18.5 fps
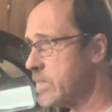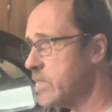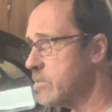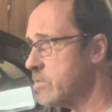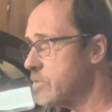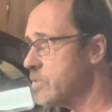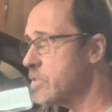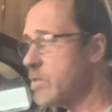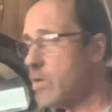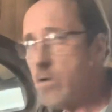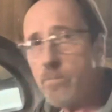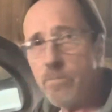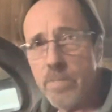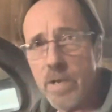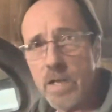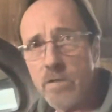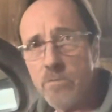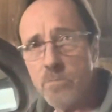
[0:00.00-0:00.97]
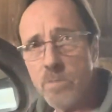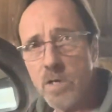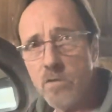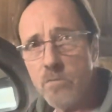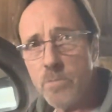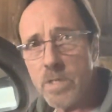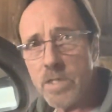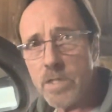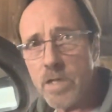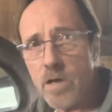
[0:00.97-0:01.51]
There's still a bit of
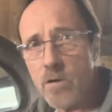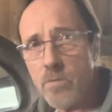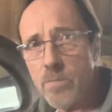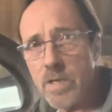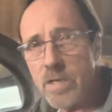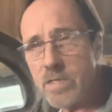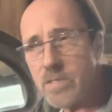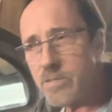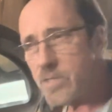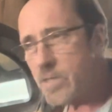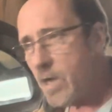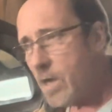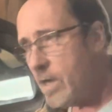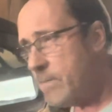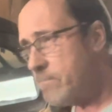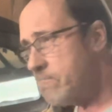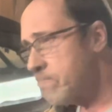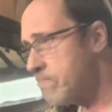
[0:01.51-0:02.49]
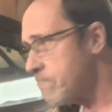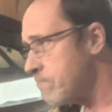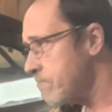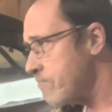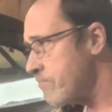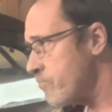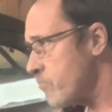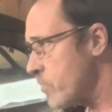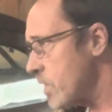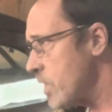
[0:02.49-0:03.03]
movement there, but it's not
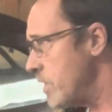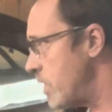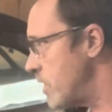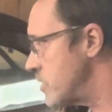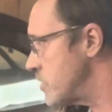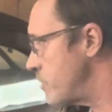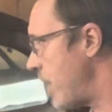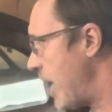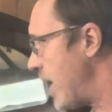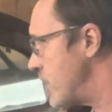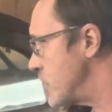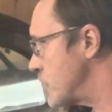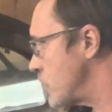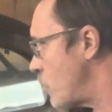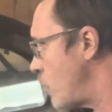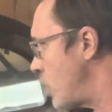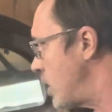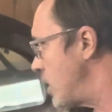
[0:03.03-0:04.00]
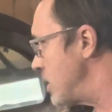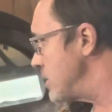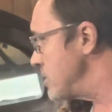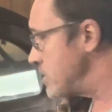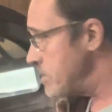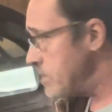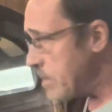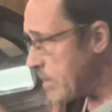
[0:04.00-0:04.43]
as bad as it was.